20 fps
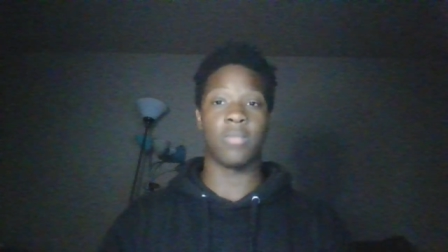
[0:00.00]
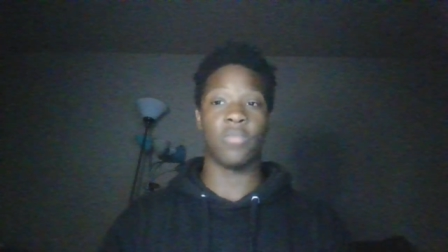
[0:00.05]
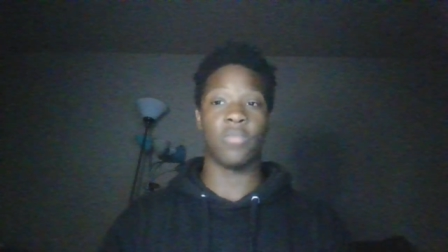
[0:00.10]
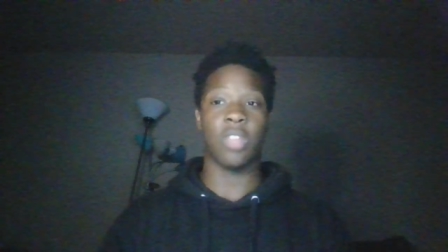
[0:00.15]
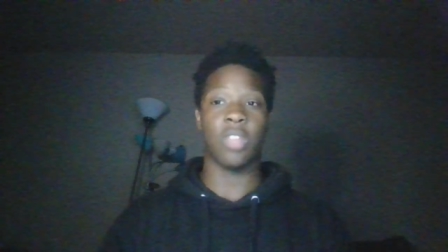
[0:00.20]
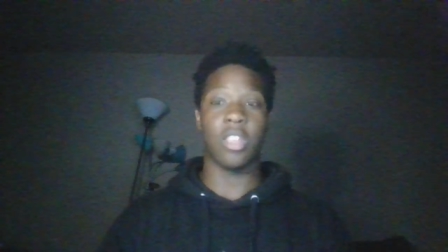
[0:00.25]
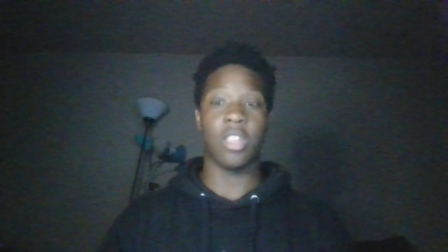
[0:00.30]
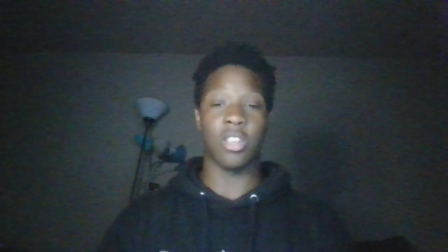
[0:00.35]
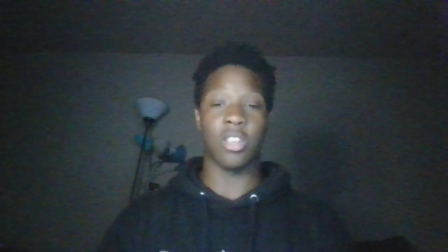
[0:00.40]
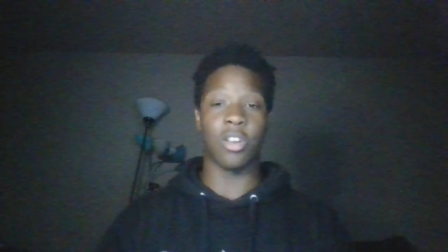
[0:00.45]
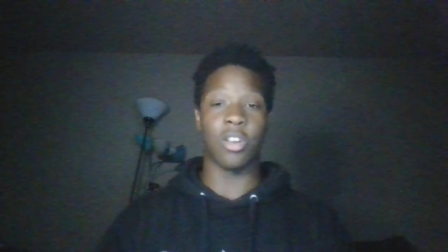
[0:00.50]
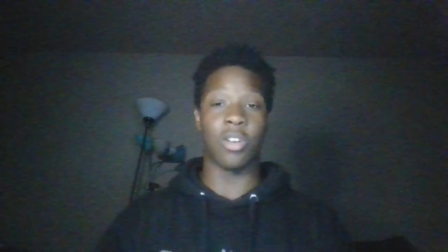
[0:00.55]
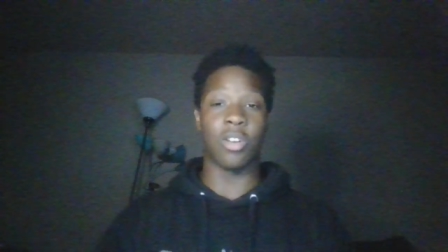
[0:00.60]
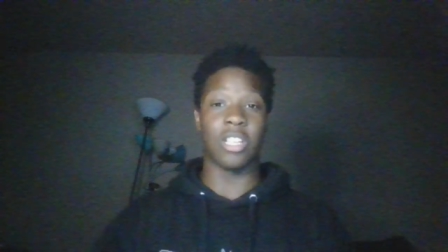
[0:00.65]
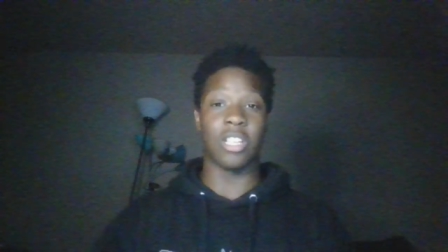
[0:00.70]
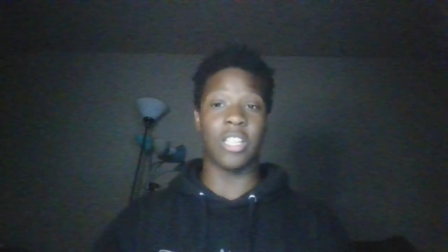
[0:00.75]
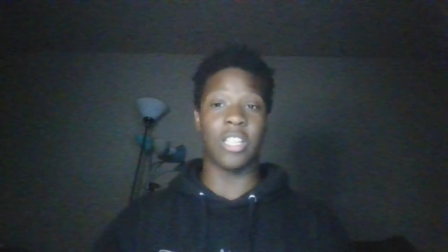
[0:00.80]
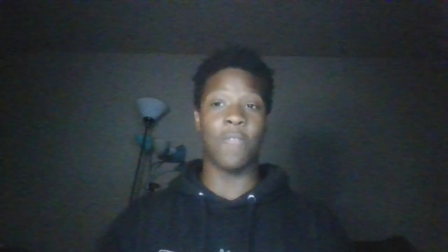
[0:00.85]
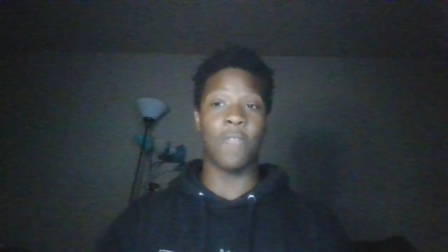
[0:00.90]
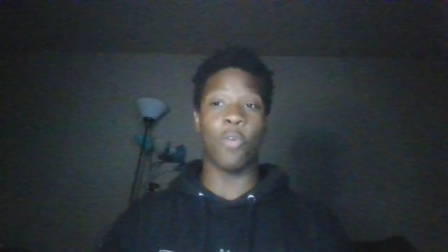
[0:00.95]
You know,
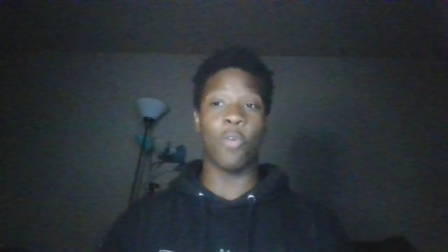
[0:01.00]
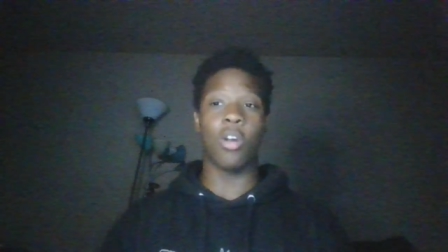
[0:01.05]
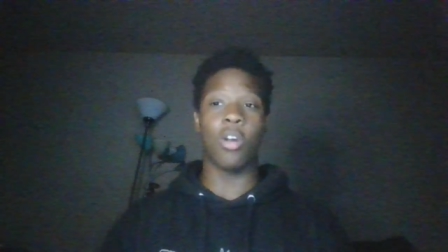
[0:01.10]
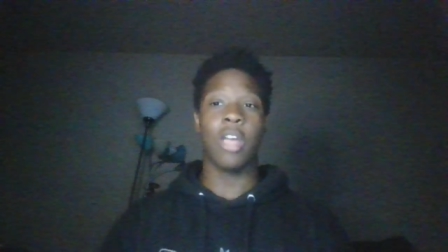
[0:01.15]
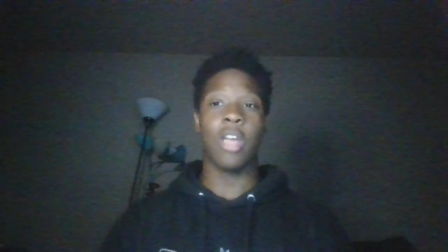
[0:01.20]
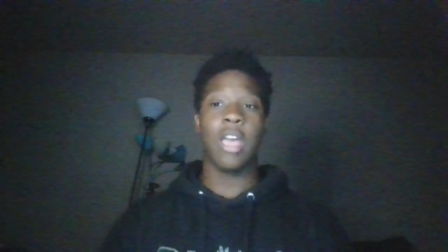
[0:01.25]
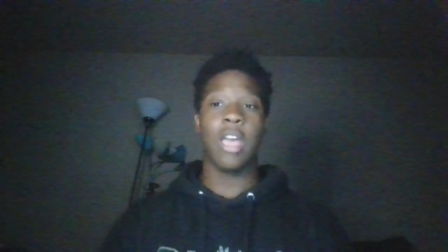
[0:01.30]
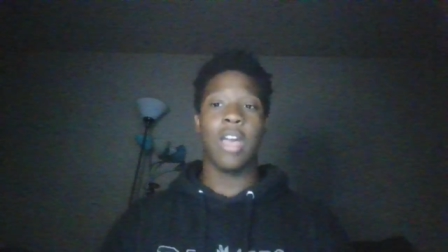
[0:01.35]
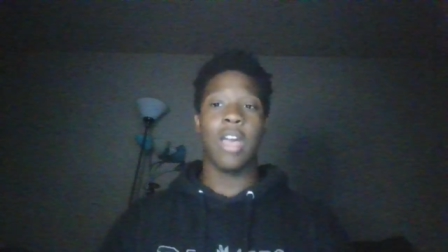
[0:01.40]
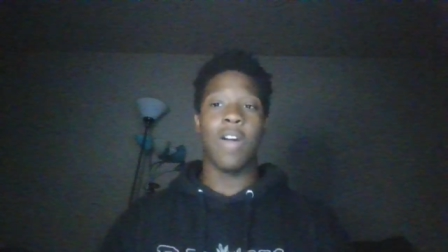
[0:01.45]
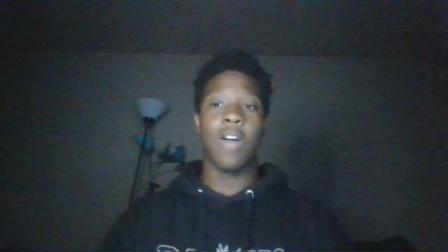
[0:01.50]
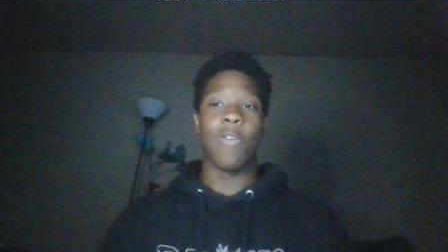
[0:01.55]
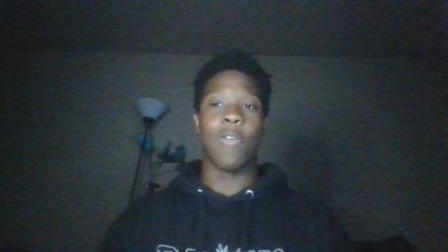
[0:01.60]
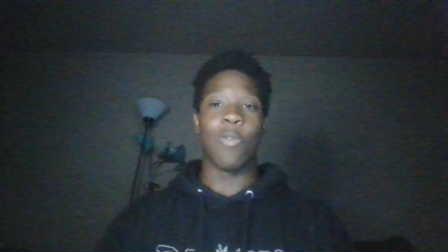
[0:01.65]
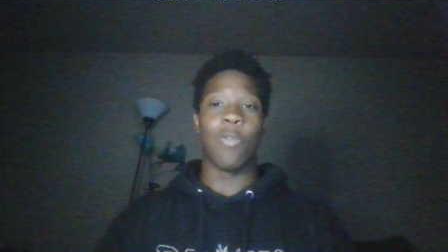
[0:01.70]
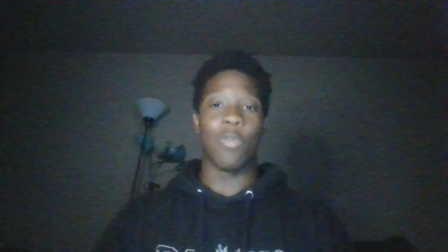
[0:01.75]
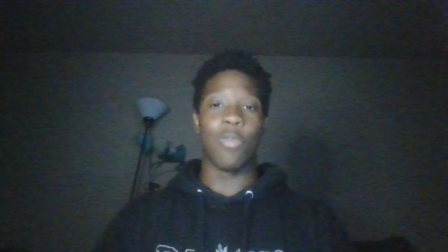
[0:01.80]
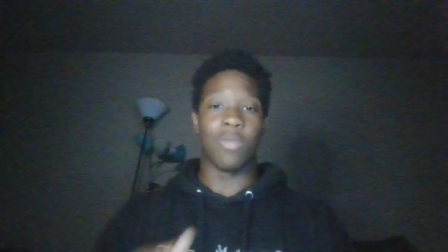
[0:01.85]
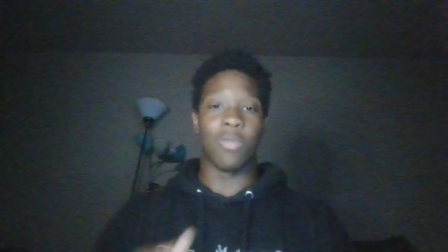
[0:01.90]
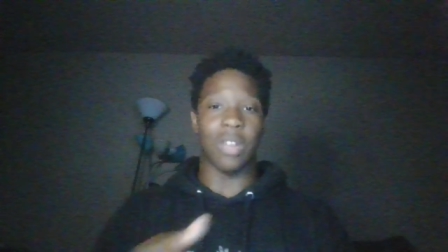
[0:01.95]
because therefore,
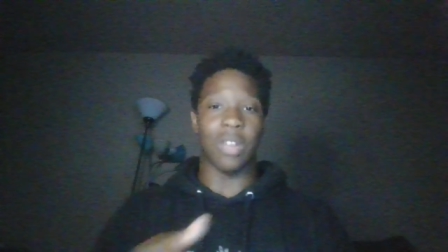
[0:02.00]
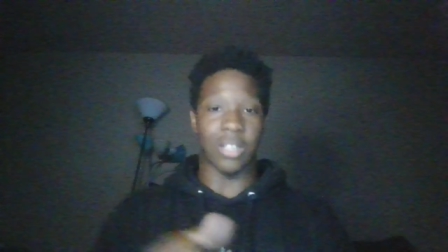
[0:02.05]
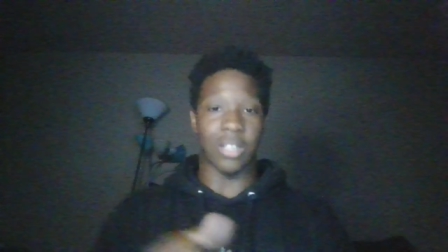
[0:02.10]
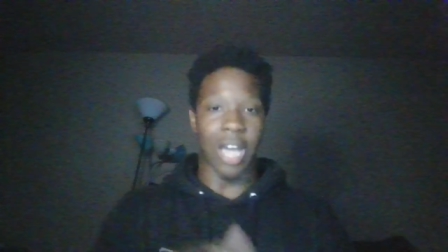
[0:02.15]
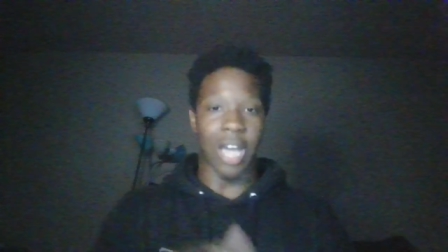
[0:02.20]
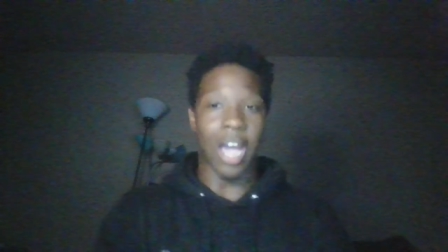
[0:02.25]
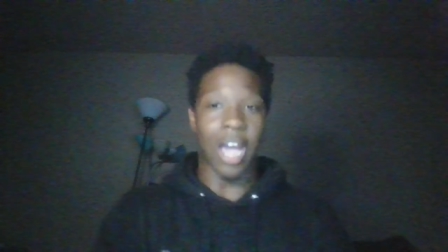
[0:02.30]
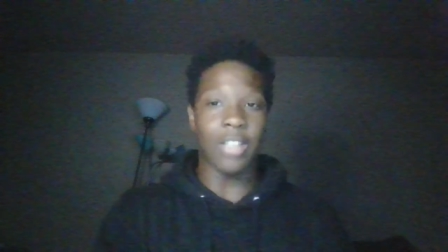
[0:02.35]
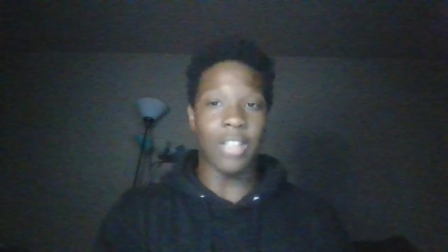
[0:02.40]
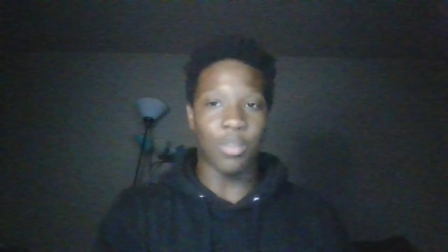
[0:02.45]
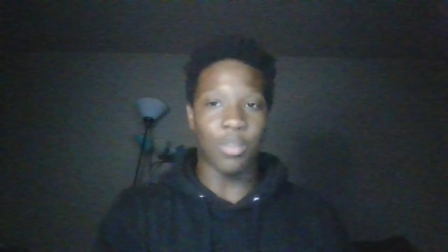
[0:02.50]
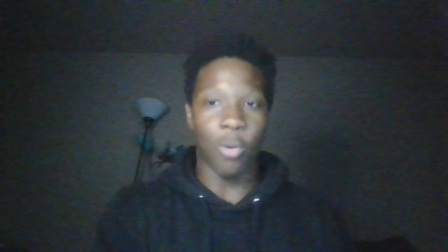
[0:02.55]
uh, guys,